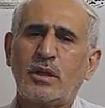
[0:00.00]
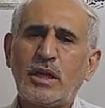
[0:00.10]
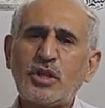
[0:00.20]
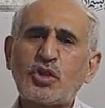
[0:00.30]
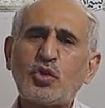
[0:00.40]

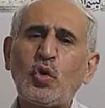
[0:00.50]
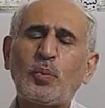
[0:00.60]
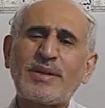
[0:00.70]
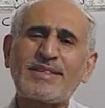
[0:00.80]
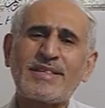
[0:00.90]
These two
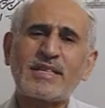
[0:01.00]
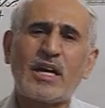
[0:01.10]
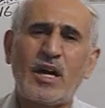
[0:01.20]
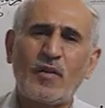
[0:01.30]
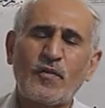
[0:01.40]
pieces
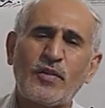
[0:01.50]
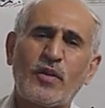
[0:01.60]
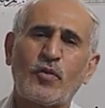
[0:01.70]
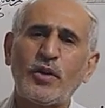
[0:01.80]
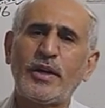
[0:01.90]
of the
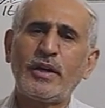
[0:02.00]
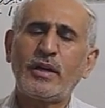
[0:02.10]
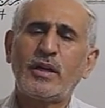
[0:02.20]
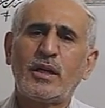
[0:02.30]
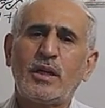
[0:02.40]

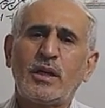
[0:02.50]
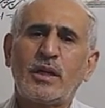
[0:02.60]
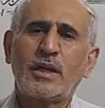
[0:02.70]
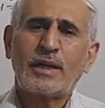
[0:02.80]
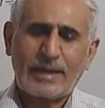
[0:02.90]
wooden
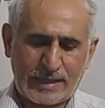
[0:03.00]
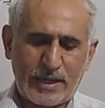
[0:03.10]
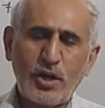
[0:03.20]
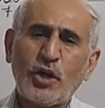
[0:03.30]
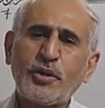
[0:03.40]

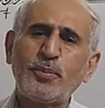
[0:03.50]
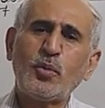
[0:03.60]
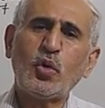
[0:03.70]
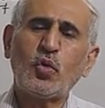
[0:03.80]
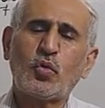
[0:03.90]
cannot
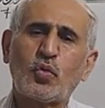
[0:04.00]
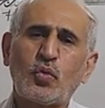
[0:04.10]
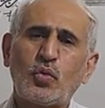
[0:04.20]
move.